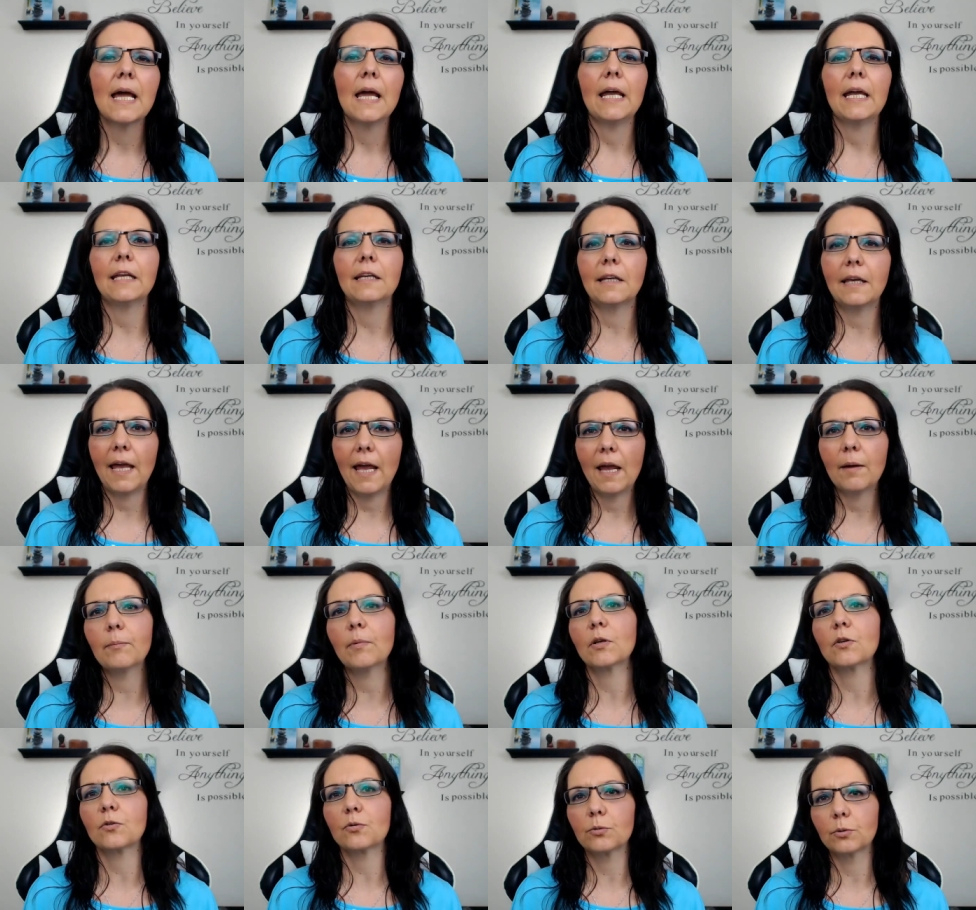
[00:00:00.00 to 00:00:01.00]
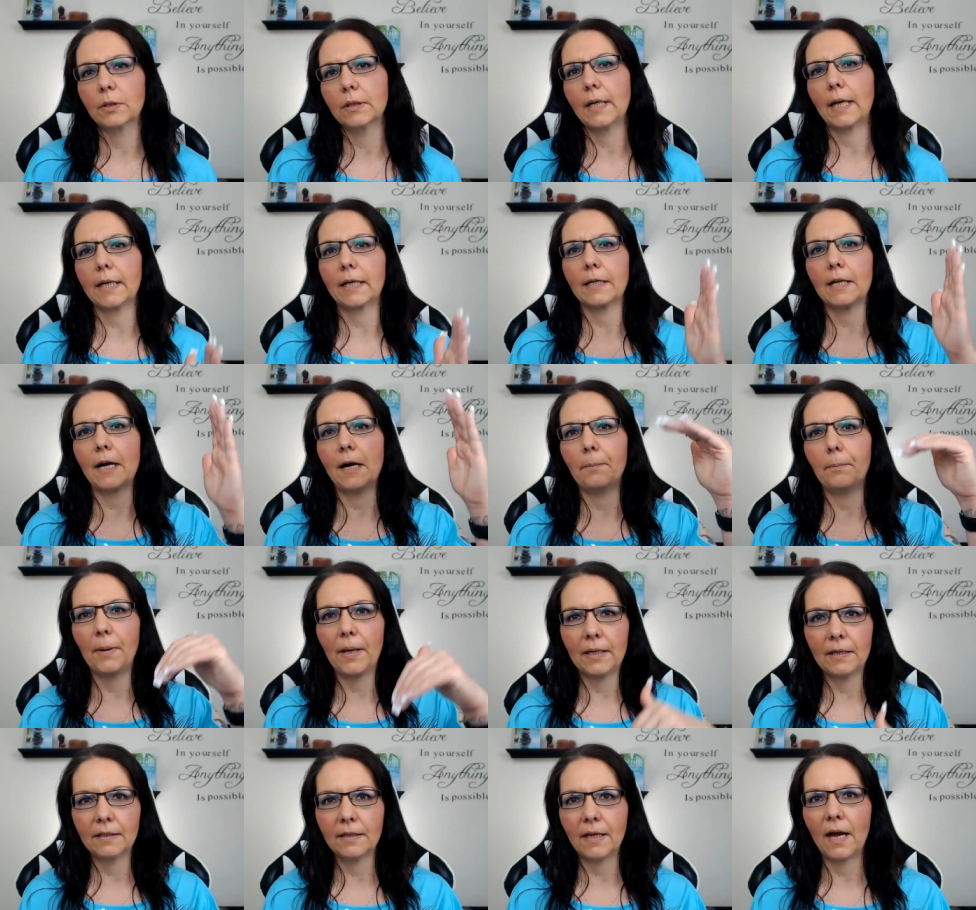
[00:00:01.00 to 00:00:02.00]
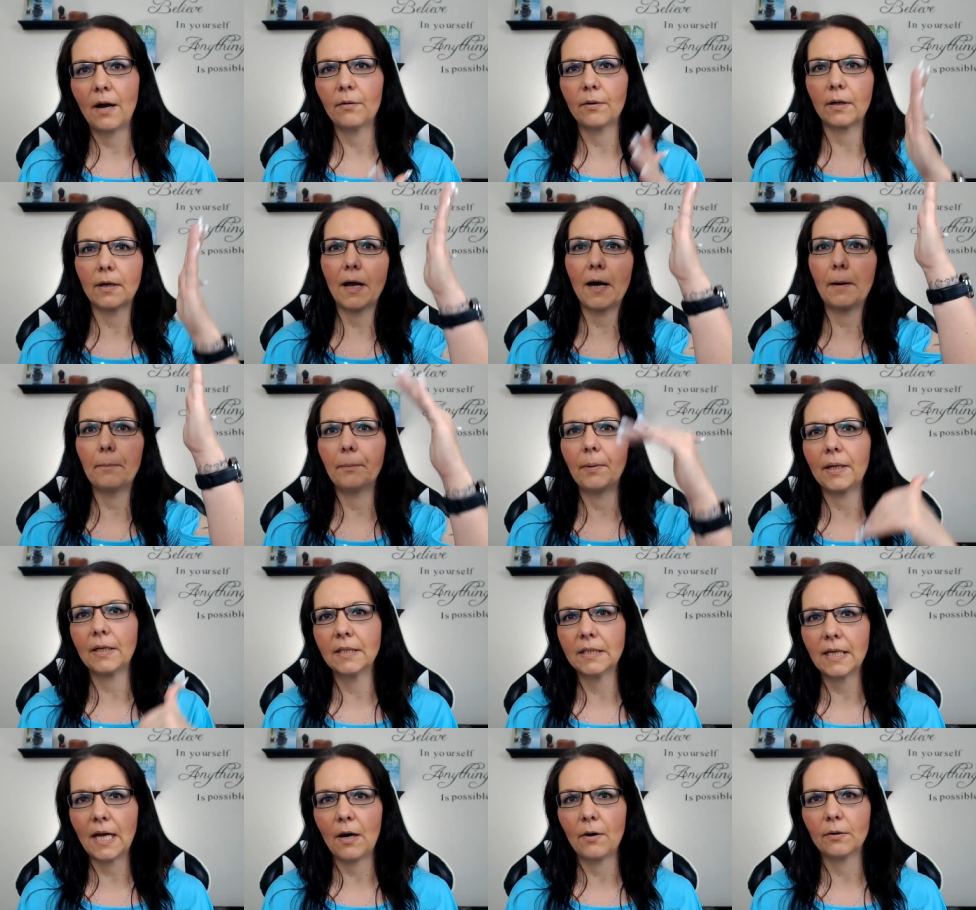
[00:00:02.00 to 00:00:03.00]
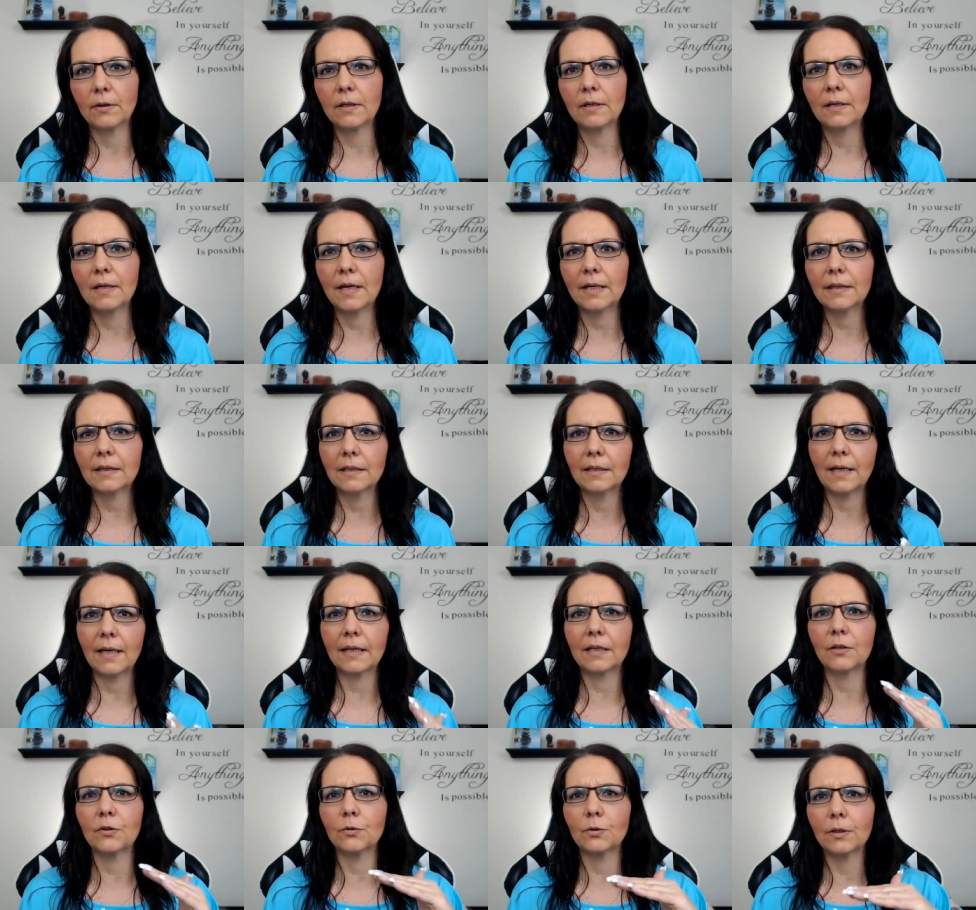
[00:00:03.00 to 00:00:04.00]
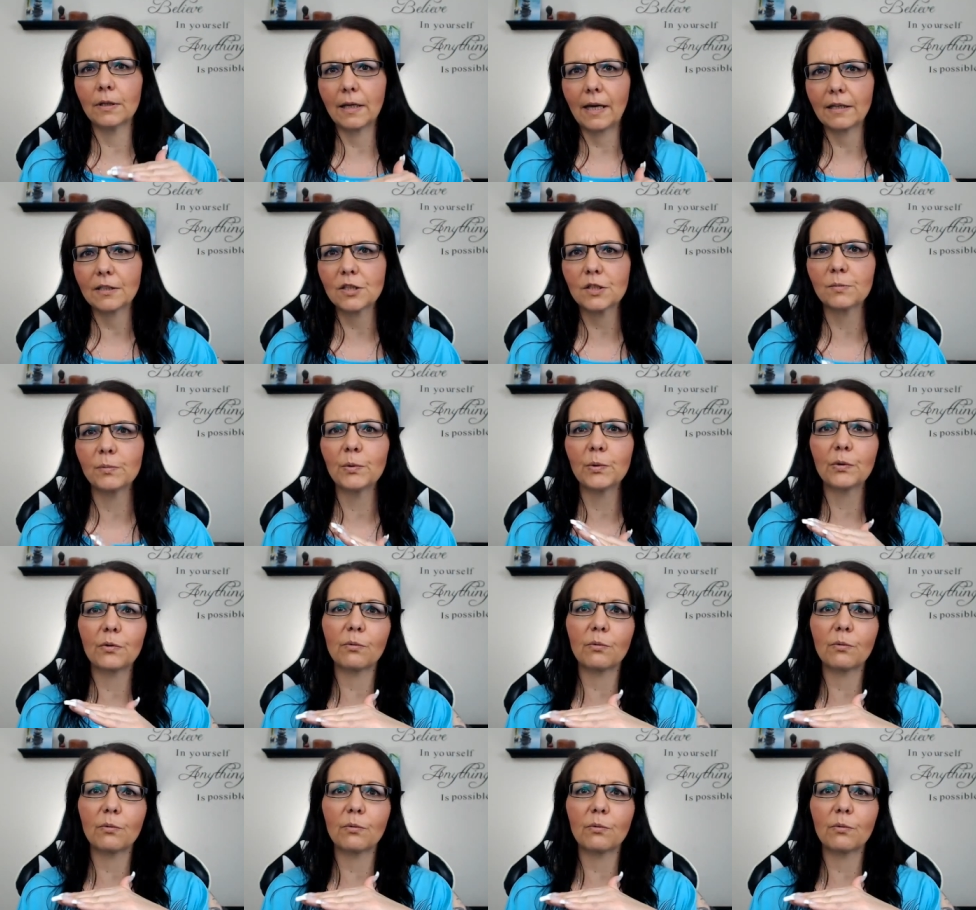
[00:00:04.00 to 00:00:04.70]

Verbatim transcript: it can be truly like an up and down, an up and down. Nothing like, you know, like a smooth